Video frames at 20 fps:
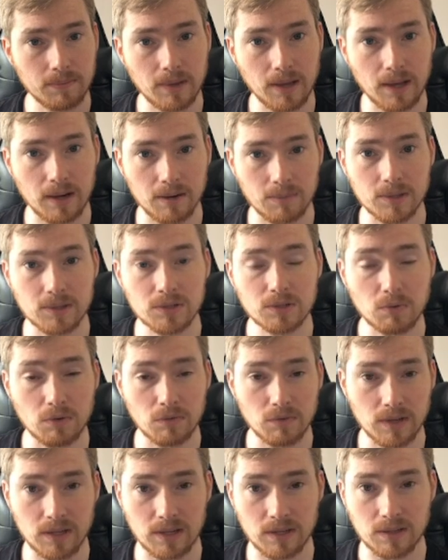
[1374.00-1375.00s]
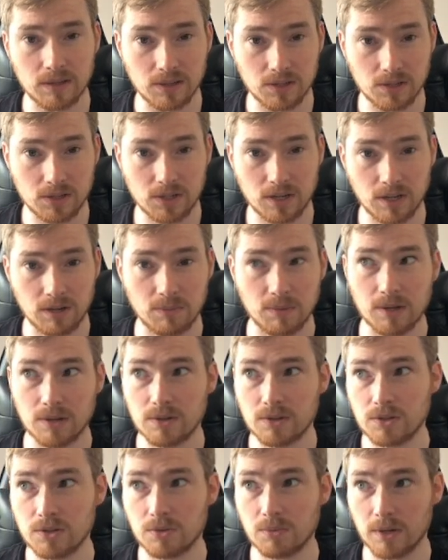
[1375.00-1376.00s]
elements within the schema.
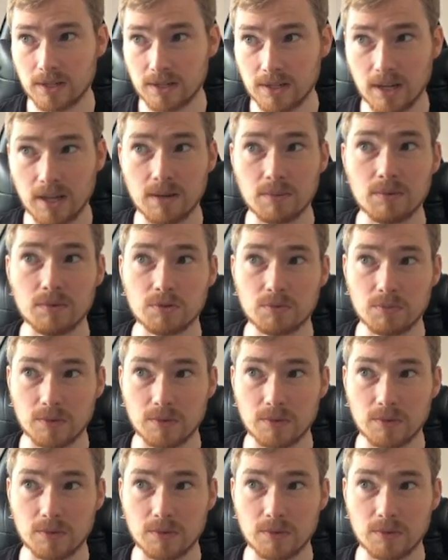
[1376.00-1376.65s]
So my tables,